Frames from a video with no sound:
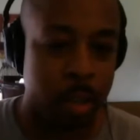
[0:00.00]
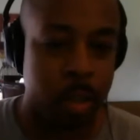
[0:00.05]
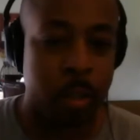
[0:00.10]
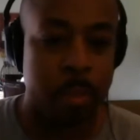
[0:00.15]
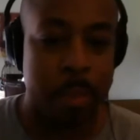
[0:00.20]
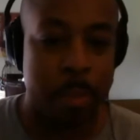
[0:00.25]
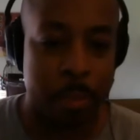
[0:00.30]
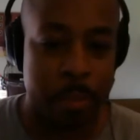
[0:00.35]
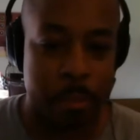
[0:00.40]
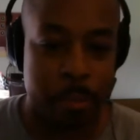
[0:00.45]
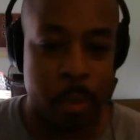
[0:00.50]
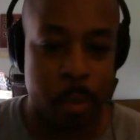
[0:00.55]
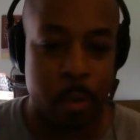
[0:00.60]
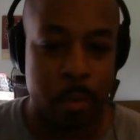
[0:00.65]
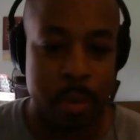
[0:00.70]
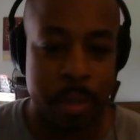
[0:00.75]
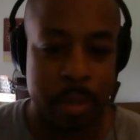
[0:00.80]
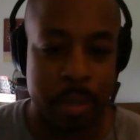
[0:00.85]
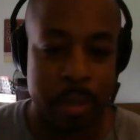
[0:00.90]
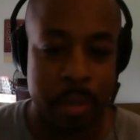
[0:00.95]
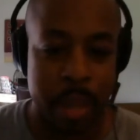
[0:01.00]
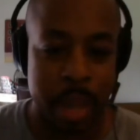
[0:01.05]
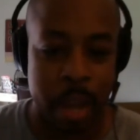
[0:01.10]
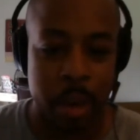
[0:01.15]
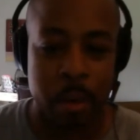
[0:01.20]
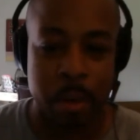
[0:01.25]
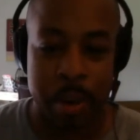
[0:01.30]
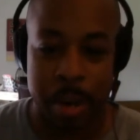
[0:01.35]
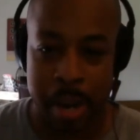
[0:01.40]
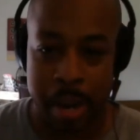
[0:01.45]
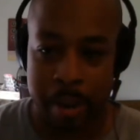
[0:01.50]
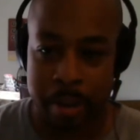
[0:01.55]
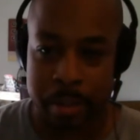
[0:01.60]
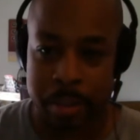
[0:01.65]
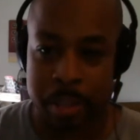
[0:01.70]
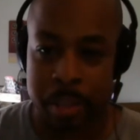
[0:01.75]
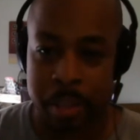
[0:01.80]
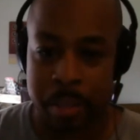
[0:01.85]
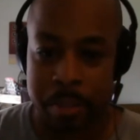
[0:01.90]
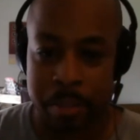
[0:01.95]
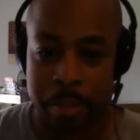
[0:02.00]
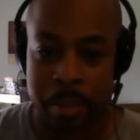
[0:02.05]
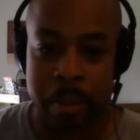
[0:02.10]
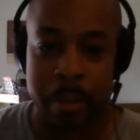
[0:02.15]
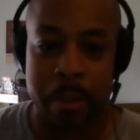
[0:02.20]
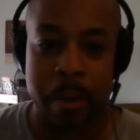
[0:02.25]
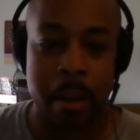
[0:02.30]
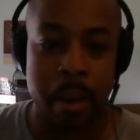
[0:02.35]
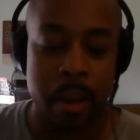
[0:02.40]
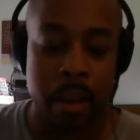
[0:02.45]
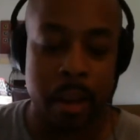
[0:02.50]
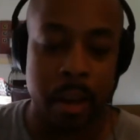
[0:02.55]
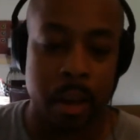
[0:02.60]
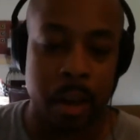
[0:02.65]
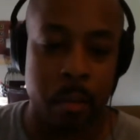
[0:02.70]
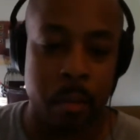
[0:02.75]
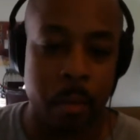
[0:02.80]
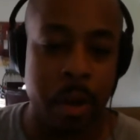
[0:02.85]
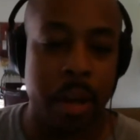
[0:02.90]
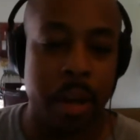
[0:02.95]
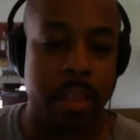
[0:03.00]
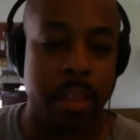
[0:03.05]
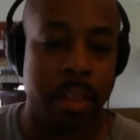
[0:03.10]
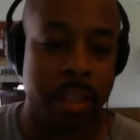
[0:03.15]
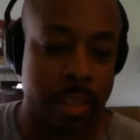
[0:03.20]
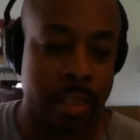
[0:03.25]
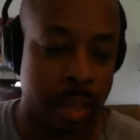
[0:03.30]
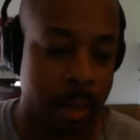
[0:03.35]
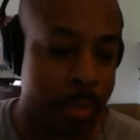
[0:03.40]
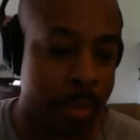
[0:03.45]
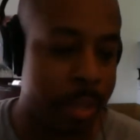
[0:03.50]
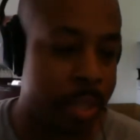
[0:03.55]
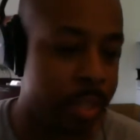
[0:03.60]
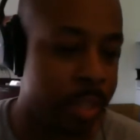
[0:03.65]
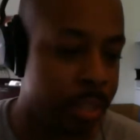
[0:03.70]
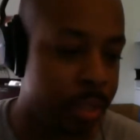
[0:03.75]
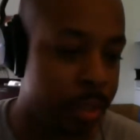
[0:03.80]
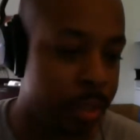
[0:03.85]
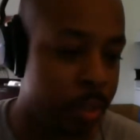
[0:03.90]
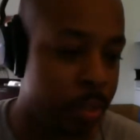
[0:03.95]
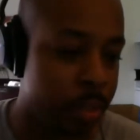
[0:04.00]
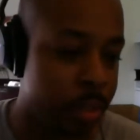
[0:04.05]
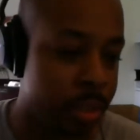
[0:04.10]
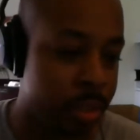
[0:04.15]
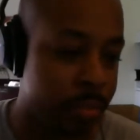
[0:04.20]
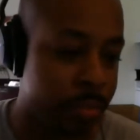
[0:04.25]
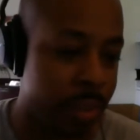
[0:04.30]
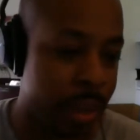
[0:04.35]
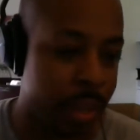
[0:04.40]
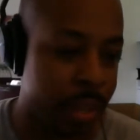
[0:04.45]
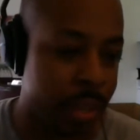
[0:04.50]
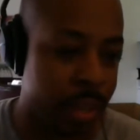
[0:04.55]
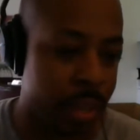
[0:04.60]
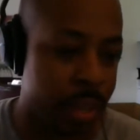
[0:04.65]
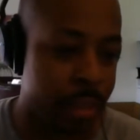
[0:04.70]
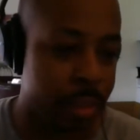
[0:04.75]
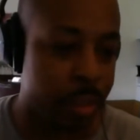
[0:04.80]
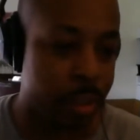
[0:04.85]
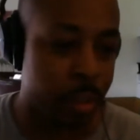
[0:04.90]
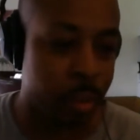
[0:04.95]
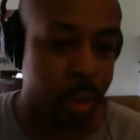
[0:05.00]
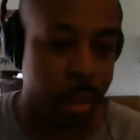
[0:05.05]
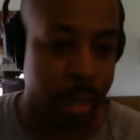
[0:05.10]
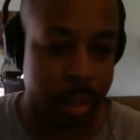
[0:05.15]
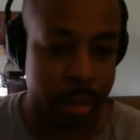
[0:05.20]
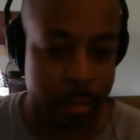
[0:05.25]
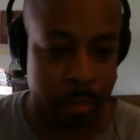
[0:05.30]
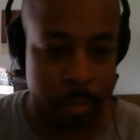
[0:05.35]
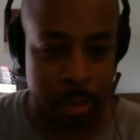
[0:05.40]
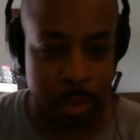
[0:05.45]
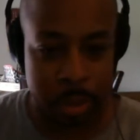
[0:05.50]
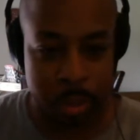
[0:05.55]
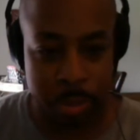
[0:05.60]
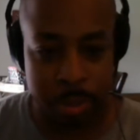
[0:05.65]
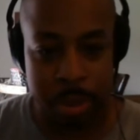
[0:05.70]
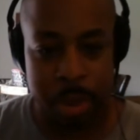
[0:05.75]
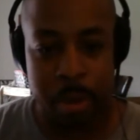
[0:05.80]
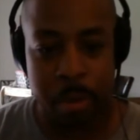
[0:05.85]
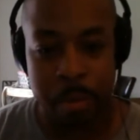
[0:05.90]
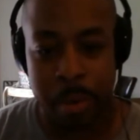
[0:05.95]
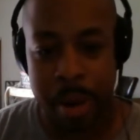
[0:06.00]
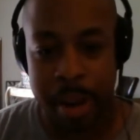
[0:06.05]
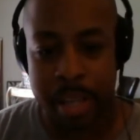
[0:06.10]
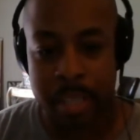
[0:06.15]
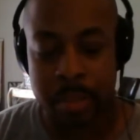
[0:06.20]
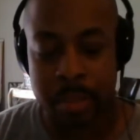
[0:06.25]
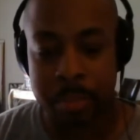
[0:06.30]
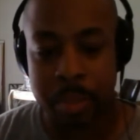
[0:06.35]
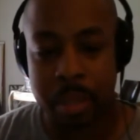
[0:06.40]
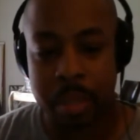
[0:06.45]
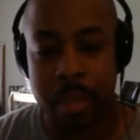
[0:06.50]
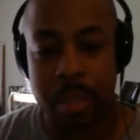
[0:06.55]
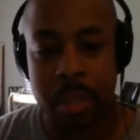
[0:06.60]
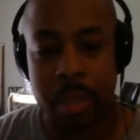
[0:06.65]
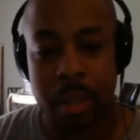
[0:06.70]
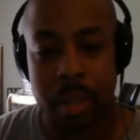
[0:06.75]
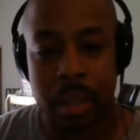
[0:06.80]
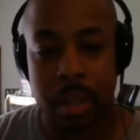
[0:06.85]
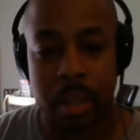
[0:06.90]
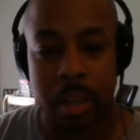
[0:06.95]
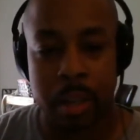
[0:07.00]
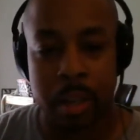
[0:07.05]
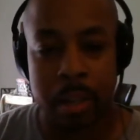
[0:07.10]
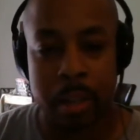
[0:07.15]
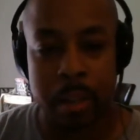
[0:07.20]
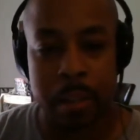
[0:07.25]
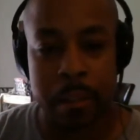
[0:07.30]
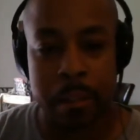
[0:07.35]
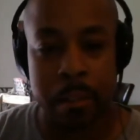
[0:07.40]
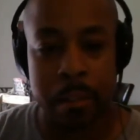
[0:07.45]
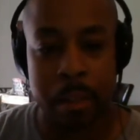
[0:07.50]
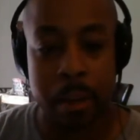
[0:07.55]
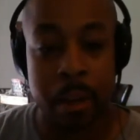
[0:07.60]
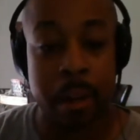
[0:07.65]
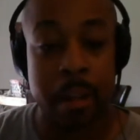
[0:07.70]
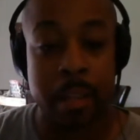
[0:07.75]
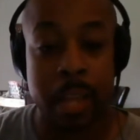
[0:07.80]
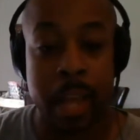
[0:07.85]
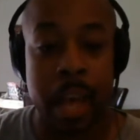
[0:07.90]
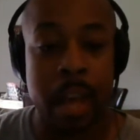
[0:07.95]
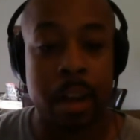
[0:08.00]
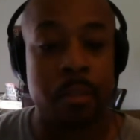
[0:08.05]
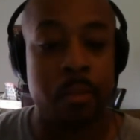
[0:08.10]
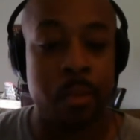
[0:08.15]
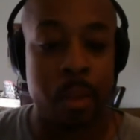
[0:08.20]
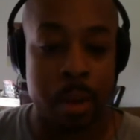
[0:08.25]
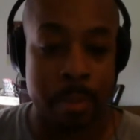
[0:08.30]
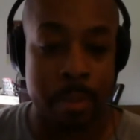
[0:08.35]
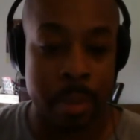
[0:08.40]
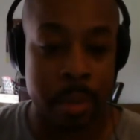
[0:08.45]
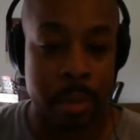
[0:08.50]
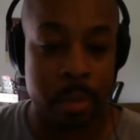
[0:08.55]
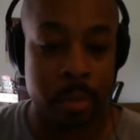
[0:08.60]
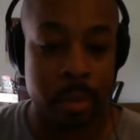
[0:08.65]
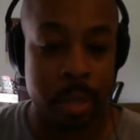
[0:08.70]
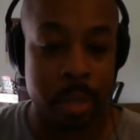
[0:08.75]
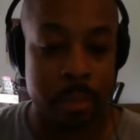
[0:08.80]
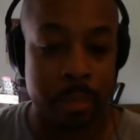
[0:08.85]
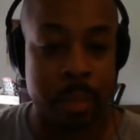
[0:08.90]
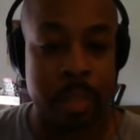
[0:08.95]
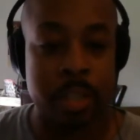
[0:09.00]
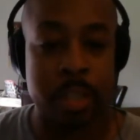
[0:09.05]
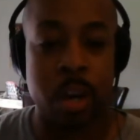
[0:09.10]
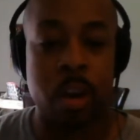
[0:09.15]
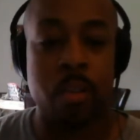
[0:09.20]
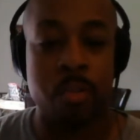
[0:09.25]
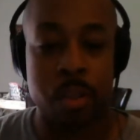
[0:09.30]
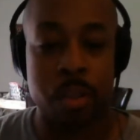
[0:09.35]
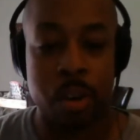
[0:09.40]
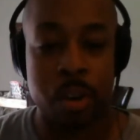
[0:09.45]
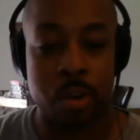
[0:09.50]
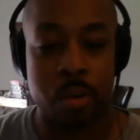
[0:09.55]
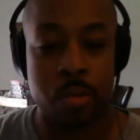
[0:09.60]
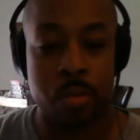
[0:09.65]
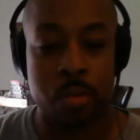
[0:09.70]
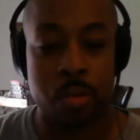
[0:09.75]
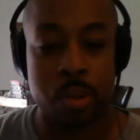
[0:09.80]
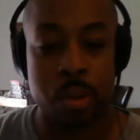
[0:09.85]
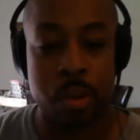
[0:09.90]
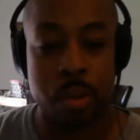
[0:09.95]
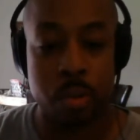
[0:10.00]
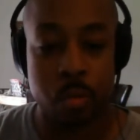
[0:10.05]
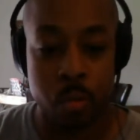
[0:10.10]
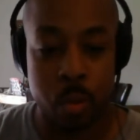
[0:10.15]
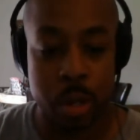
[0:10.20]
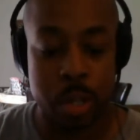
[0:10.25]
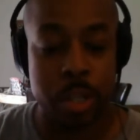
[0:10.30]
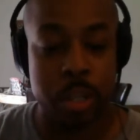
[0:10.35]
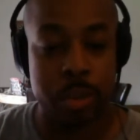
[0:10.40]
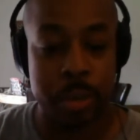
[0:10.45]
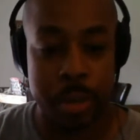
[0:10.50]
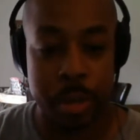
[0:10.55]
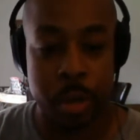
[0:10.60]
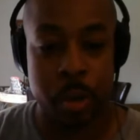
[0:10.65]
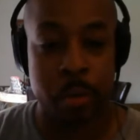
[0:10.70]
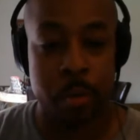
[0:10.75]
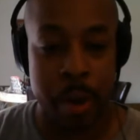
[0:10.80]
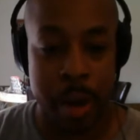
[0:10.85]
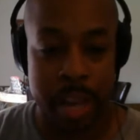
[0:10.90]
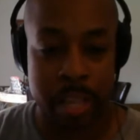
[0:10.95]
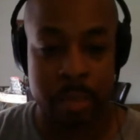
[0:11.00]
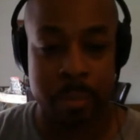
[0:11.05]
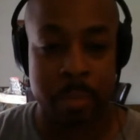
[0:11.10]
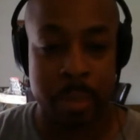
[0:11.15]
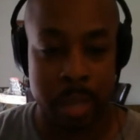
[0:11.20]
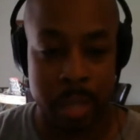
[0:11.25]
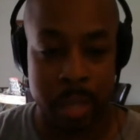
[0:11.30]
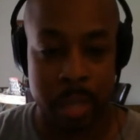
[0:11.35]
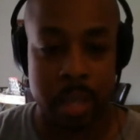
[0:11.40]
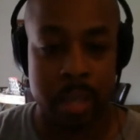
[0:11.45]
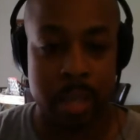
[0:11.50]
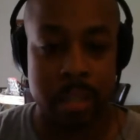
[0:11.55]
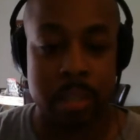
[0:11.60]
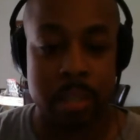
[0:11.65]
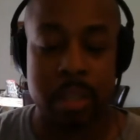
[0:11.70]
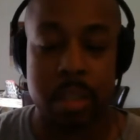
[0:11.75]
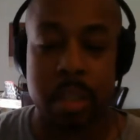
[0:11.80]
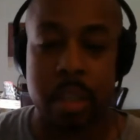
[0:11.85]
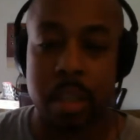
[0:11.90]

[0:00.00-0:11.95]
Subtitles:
a little bit before we got on air and stuff, and one of the things I mentioned to you was the fact that like with street harassment, there are a lot of women who simply don't know what street harassment is.